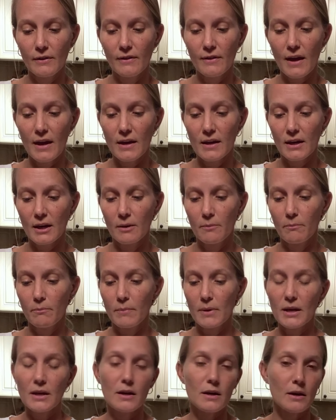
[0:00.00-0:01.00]
they can
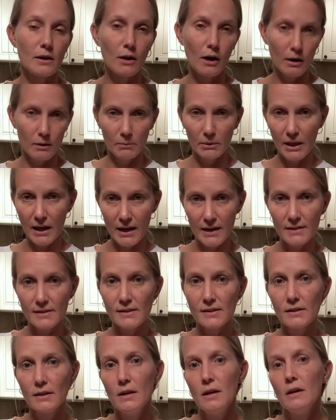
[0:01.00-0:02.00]
be
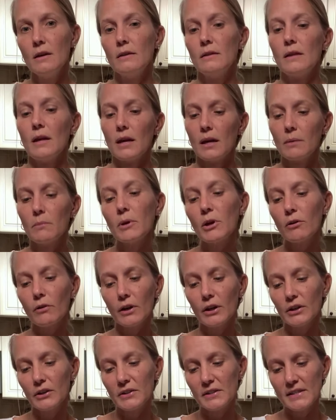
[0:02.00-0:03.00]
caramelized, they can be
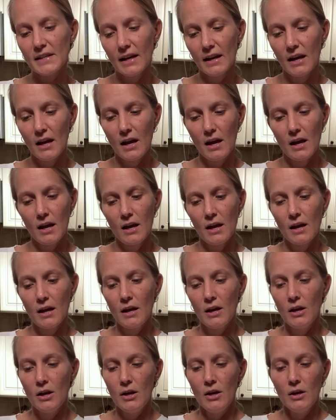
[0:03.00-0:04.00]
grilled,
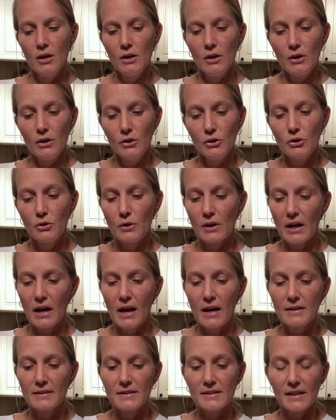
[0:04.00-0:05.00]
you
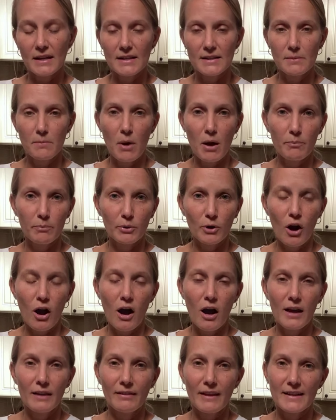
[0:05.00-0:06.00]
can slice them up raw.
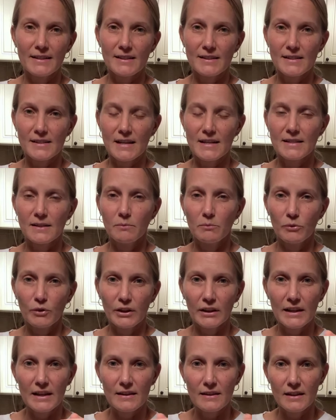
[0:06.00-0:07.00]
I like to slice them
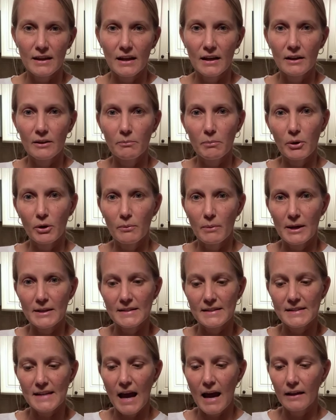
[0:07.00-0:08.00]
really thin and put them on
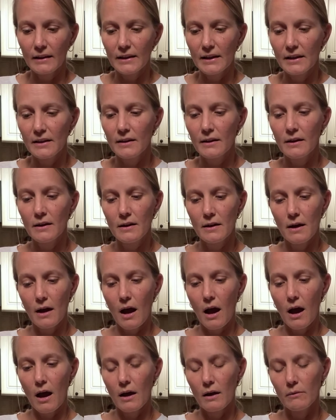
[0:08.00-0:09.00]
salad.
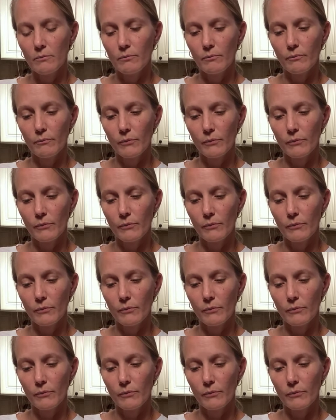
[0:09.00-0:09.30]
Um,